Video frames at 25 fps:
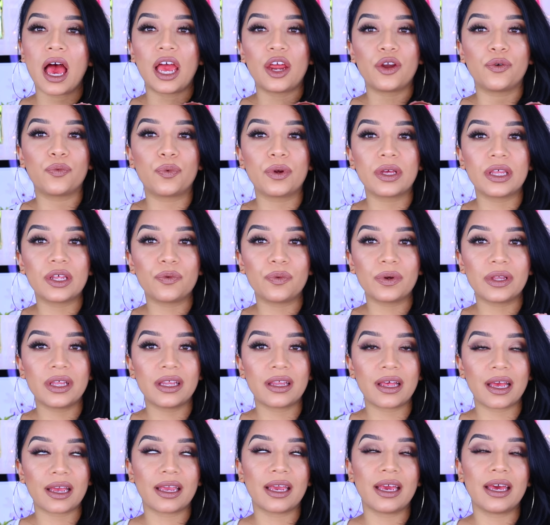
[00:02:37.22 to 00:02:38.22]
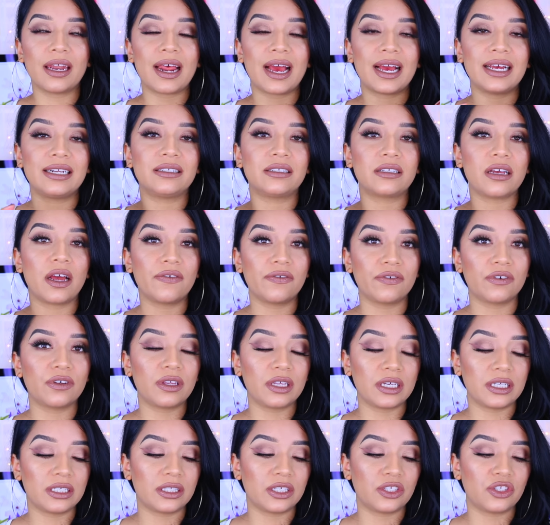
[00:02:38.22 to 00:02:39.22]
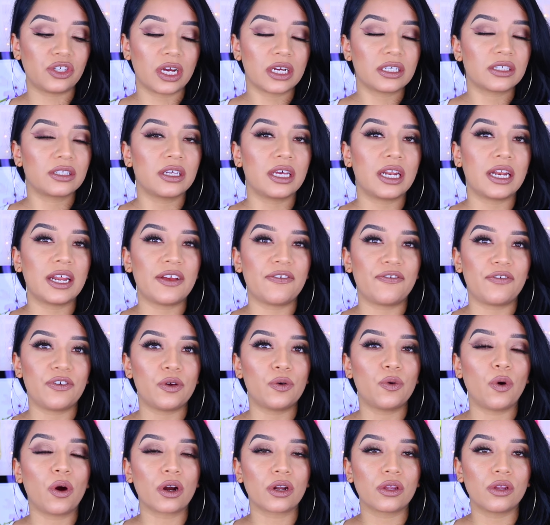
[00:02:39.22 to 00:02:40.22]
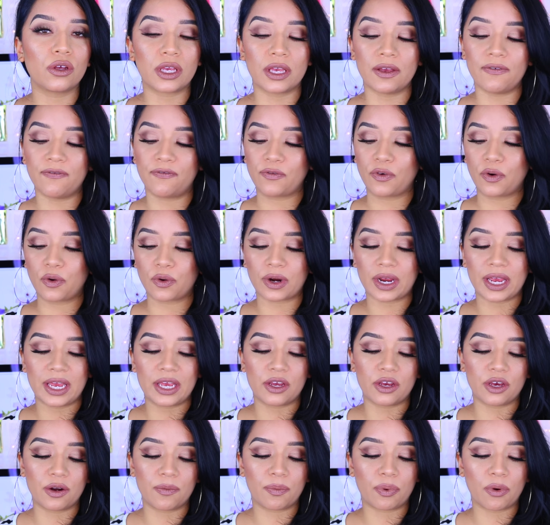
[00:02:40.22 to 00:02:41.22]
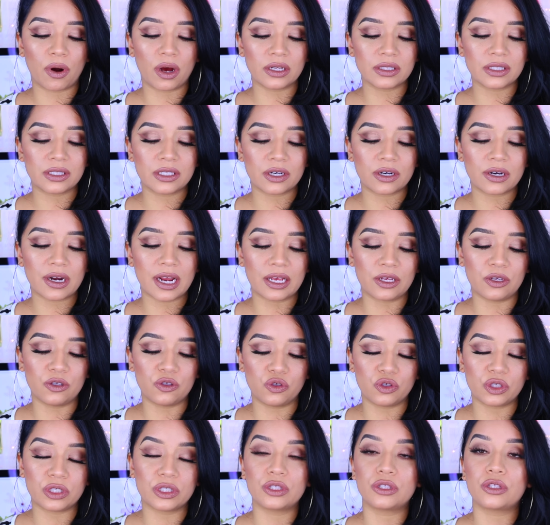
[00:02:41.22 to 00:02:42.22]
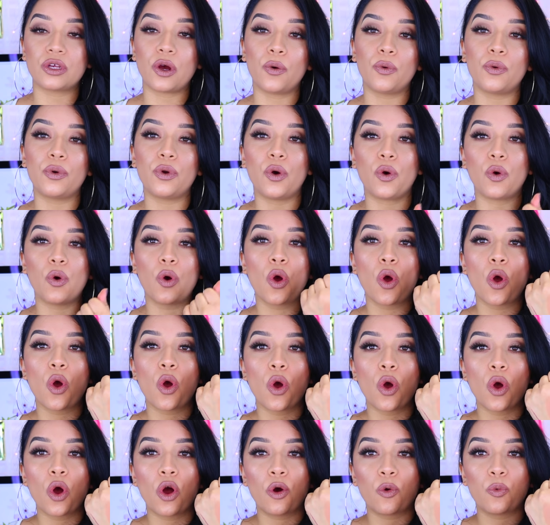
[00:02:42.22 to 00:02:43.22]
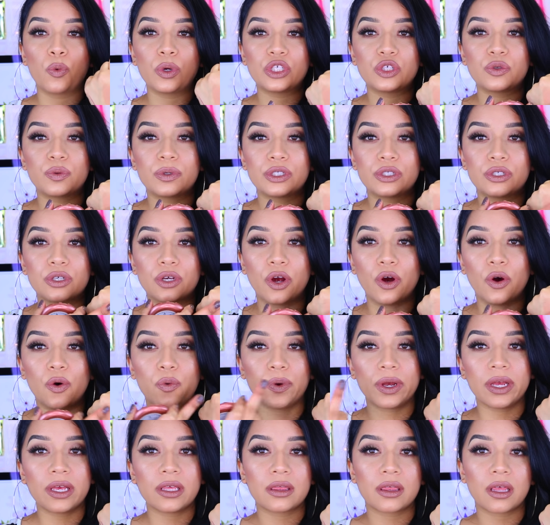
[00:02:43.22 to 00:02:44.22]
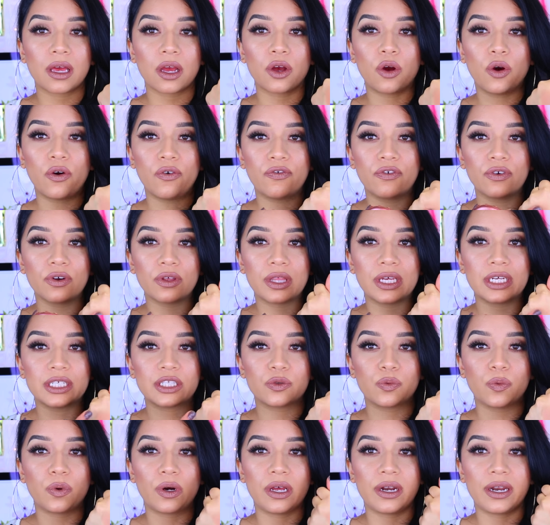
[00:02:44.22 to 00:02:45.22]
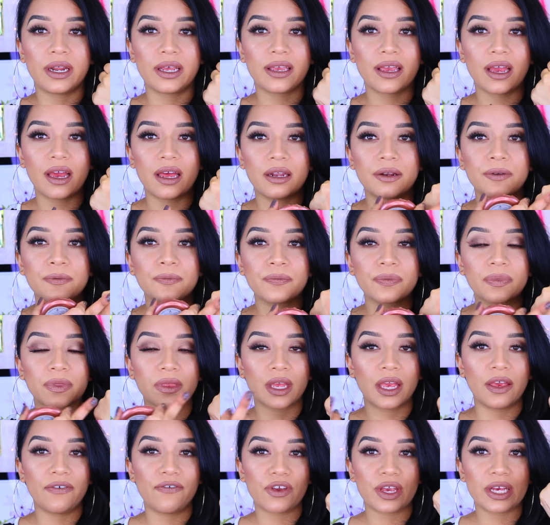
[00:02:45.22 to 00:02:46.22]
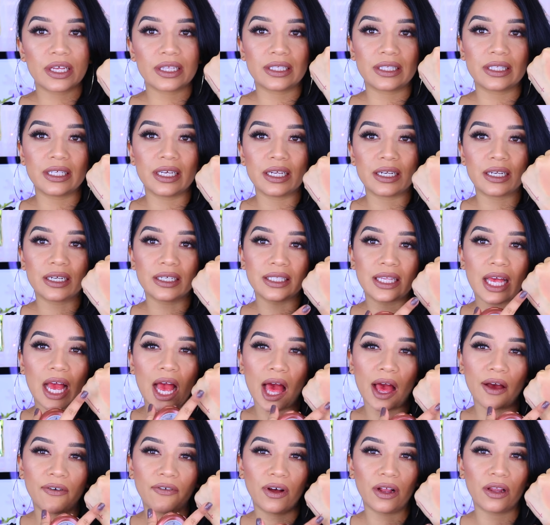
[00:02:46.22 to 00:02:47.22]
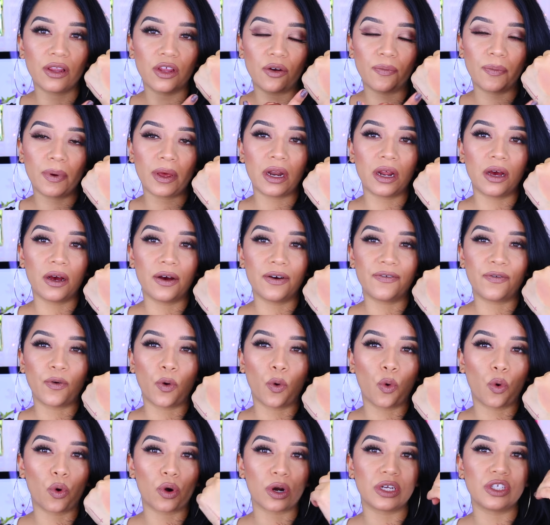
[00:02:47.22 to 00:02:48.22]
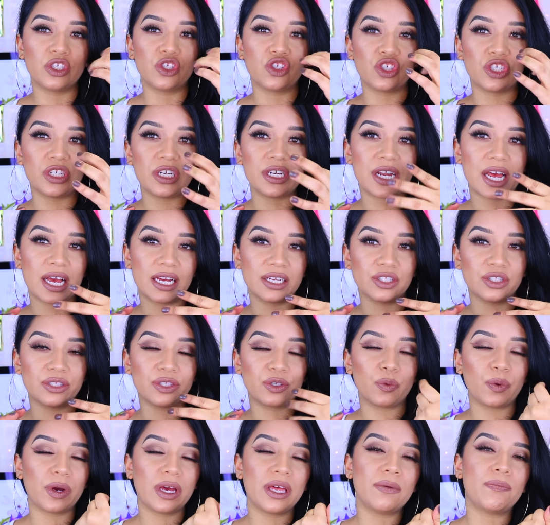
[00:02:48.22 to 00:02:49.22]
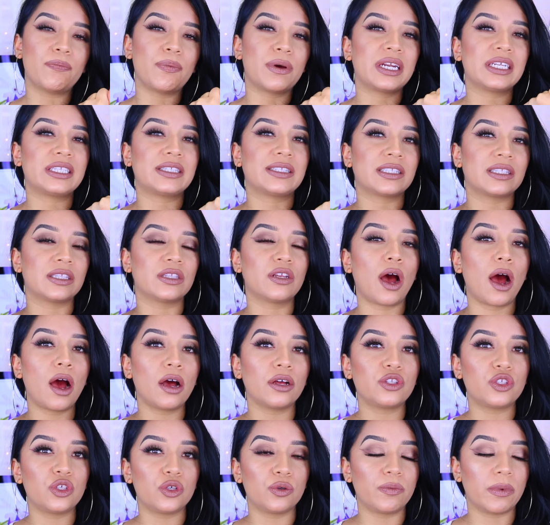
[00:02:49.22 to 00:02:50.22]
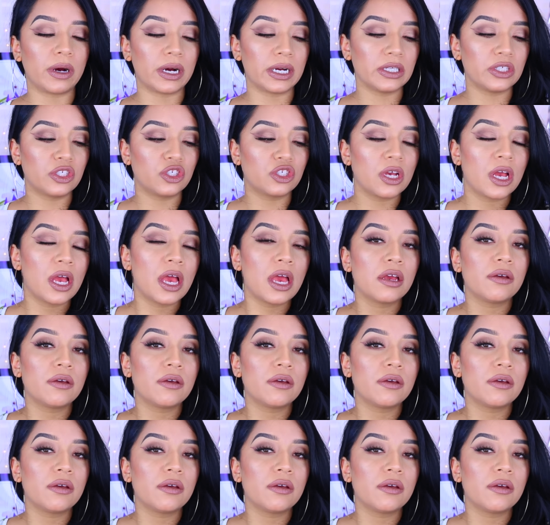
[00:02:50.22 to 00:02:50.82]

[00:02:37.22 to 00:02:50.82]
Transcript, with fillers: I really really like it. I definitely suggest it if you are looking for a good bronzer and you just don't know which one to go with. Go for this one. Again, if you can see, it does have a little bit of oranginess to it, but it's not too much